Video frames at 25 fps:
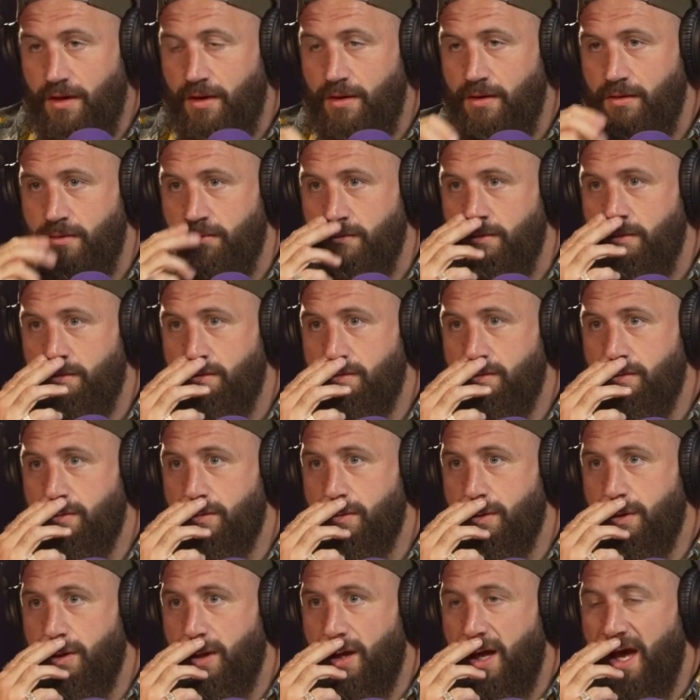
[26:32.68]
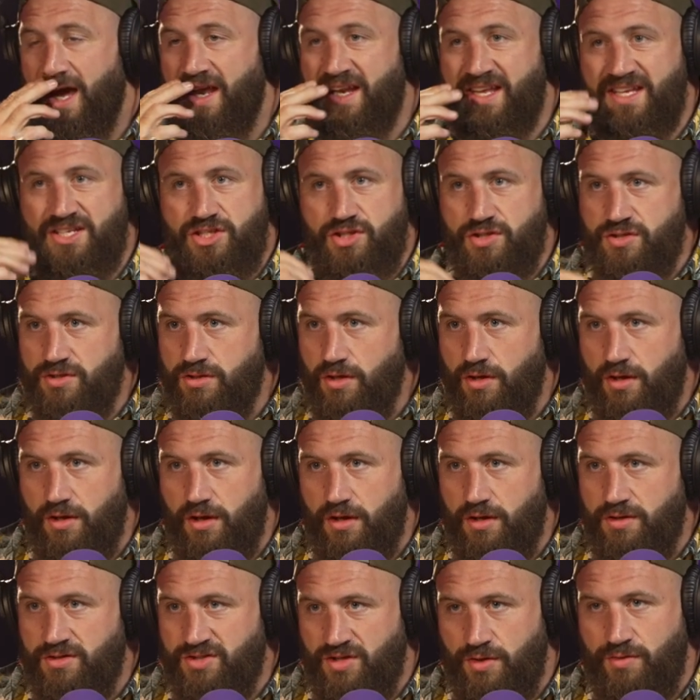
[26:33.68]
Oh, I'm afraid. And he's just got
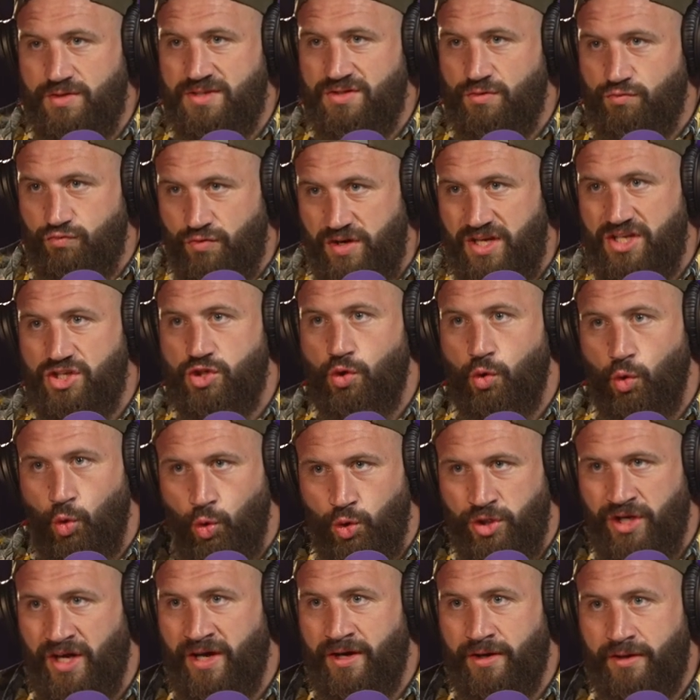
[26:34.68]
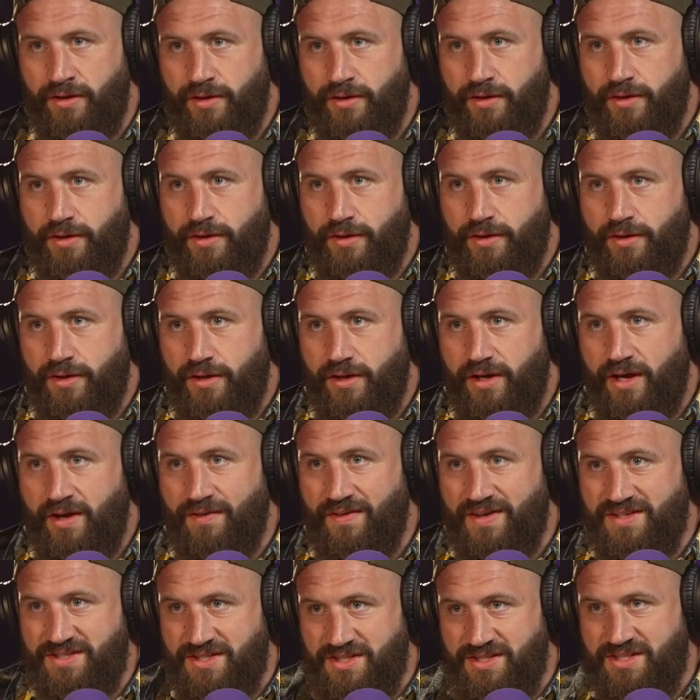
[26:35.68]
so he's a rich hoarder,
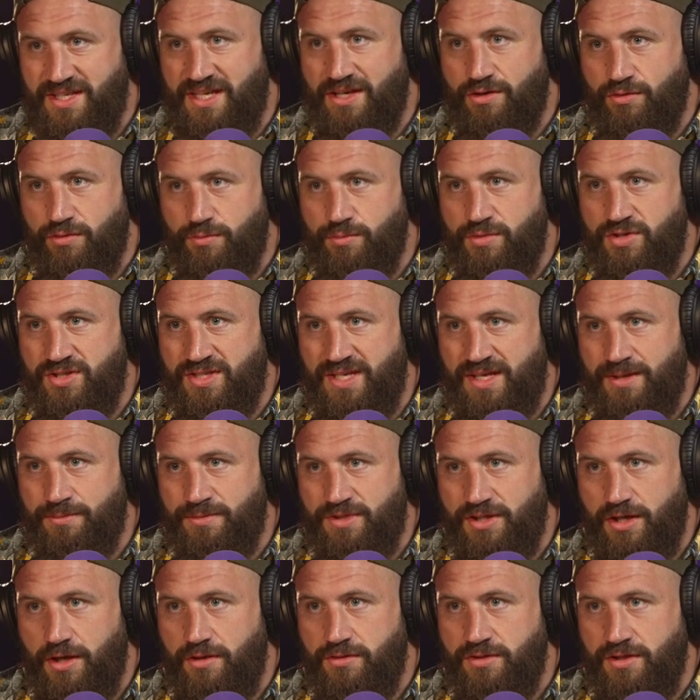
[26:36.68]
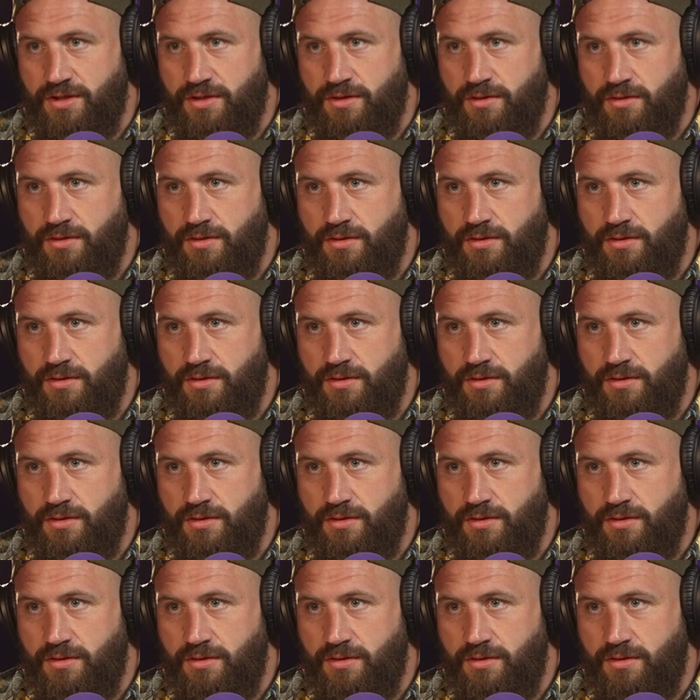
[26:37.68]
and that's a secret museum to go to.